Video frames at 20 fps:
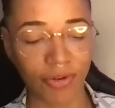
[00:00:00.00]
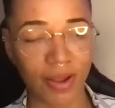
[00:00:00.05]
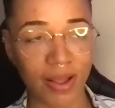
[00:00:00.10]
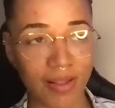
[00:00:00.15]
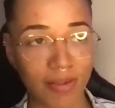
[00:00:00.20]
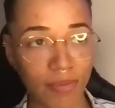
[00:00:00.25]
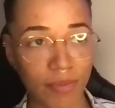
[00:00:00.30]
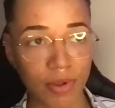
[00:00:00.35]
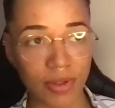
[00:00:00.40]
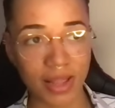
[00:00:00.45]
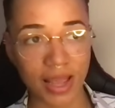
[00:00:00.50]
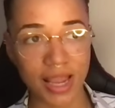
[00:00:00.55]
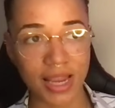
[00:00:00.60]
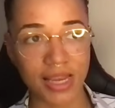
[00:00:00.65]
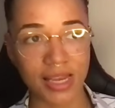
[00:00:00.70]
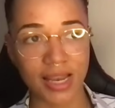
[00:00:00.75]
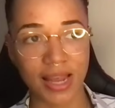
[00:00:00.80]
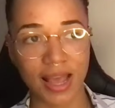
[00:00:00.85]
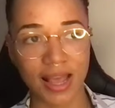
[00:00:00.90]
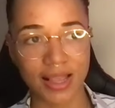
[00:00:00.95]

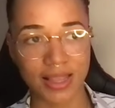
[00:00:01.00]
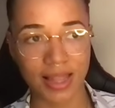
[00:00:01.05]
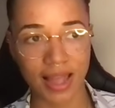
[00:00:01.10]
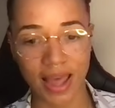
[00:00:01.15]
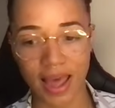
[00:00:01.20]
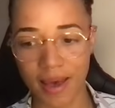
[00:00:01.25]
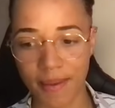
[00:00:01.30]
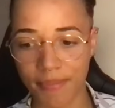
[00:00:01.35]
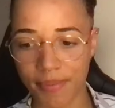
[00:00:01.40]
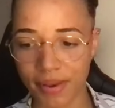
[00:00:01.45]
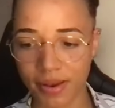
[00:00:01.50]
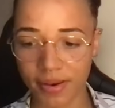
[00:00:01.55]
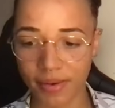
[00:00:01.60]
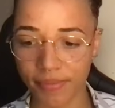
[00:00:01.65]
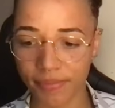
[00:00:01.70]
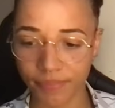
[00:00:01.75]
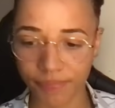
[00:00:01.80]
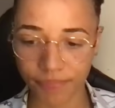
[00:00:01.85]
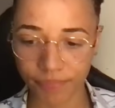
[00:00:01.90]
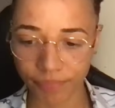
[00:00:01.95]
Transmutation has to happen.
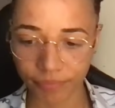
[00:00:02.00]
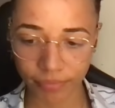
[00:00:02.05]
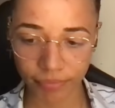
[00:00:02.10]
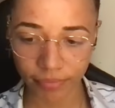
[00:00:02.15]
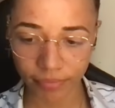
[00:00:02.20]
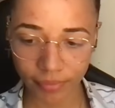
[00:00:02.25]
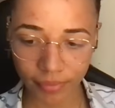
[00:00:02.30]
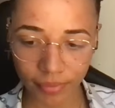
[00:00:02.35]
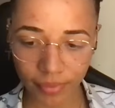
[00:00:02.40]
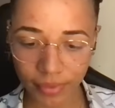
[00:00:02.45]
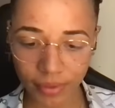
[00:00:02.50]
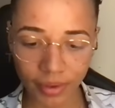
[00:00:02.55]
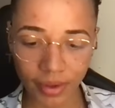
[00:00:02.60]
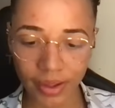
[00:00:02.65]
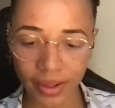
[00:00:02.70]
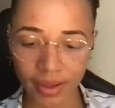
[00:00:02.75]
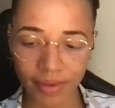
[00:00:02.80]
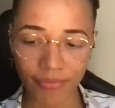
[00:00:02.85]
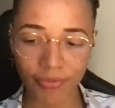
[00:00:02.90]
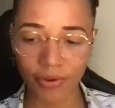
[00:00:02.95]

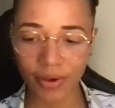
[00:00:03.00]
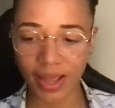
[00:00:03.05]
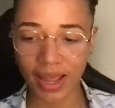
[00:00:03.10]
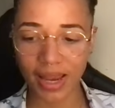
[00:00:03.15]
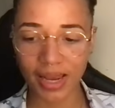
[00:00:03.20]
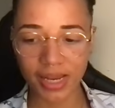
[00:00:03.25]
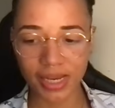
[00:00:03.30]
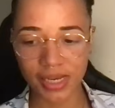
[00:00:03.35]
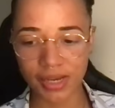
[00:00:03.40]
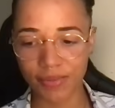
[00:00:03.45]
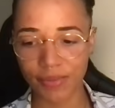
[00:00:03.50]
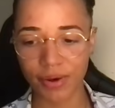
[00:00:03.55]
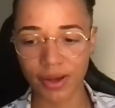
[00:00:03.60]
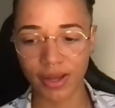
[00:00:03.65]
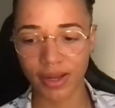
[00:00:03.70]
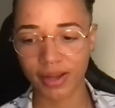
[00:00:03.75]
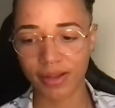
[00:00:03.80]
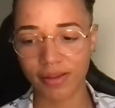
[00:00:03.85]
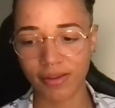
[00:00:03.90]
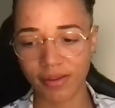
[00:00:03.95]
If your energy
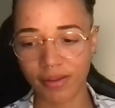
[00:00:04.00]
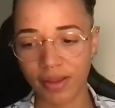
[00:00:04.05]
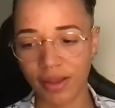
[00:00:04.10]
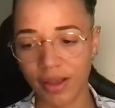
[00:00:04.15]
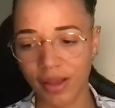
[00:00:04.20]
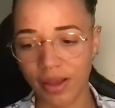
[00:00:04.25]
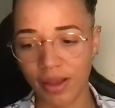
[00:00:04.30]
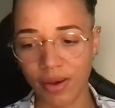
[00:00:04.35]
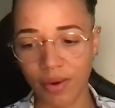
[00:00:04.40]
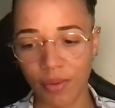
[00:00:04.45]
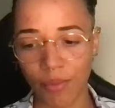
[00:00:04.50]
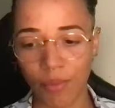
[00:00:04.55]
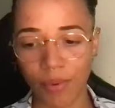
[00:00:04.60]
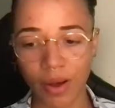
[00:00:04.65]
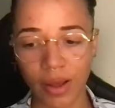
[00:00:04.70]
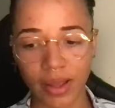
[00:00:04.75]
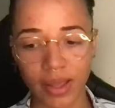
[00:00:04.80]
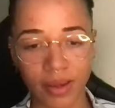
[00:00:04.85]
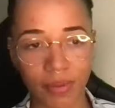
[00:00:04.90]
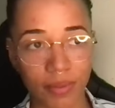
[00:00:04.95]
workers
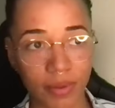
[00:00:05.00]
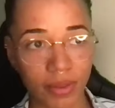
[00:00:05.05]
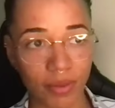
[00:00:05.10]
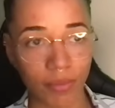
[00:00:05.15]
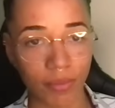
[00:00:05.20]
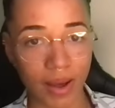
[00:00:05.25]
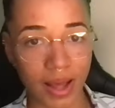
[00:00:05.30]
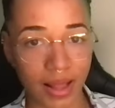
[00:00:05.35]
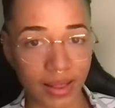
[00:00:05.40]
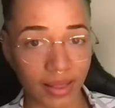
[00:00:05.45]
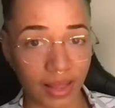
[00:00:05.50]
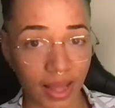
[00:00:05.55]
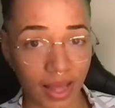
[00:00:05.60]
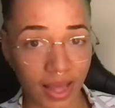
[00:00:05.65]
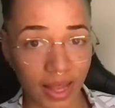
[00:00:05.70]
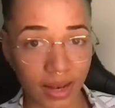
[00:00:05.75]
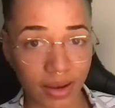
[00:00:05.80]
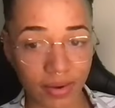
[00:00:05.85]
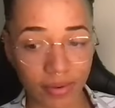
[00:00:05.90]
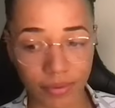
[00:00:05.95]
working with the white
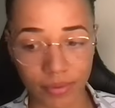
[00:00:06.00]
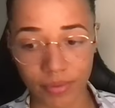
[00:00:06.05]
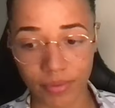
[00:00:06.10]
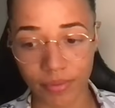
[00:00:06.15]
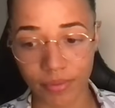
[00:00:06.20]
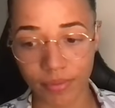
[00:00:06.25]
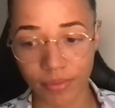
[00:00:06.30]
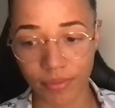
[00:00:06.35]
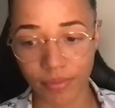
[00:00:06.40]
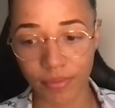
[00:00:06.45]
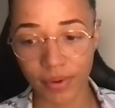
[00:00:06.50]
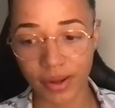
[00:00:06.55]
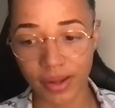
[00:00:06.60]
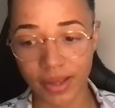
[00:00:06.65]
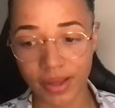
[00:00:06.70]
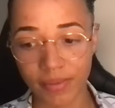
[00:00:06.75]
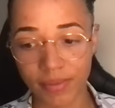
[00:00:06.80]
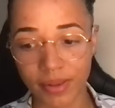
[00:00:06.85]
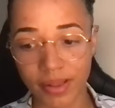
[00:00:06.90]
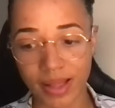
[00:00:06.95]
light,
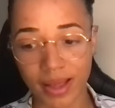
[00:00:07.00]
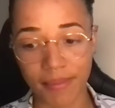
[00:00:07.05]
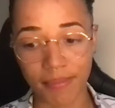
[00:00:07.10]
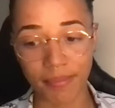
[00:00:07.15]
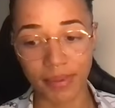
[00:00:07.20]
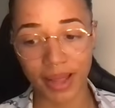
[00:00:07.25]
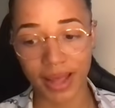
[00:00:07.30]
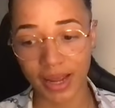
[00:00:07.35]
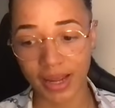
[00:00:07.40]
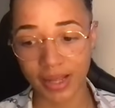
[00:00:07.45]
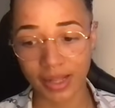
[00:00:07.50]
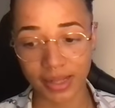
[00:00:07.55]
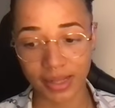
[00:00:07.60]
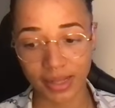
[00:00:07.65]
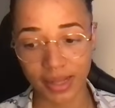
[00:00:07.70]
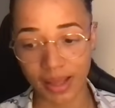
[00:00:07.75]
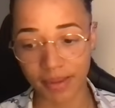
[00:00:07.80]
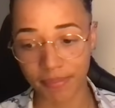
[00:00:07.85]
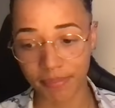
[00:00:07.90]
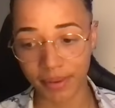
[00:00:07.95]
working with that black
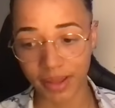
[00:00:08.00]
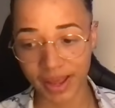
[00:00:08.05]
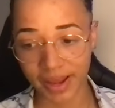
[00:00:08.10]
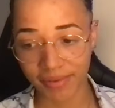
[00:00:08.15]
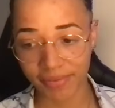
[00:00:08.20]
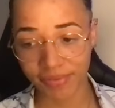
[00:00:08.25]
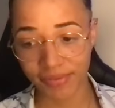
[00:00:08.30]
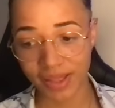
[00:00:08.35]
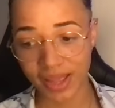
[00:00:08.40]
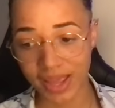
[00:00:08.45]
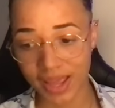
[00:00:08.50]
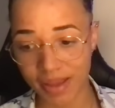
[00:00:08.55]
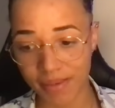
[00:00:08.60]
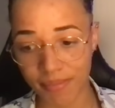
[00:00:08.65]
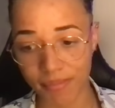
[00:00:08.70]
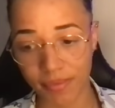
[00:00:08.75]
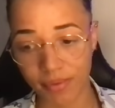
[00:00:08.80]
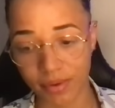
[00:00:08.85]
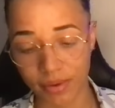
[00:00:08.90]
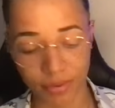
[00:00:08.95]
that black flame
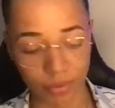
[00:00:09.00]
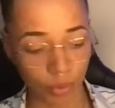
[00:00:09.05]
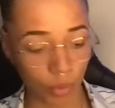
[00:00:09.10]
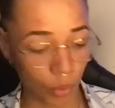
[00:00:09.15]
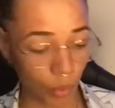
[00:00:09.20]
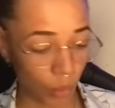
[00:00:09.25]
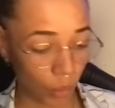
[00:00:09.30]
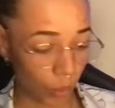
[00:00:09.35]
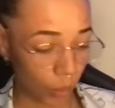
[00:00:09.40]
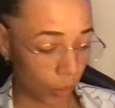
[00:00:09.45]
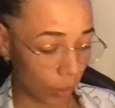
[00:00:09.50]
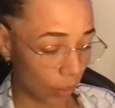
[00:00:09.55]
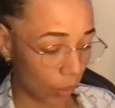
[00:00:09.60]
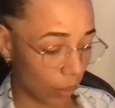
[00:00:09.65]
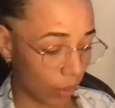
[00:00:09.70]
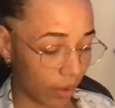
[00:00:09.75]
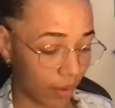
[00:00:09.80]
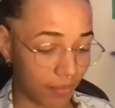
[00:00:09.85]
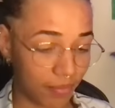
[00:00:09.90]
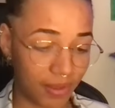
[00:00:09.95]

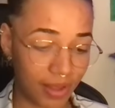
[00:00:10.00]
i'm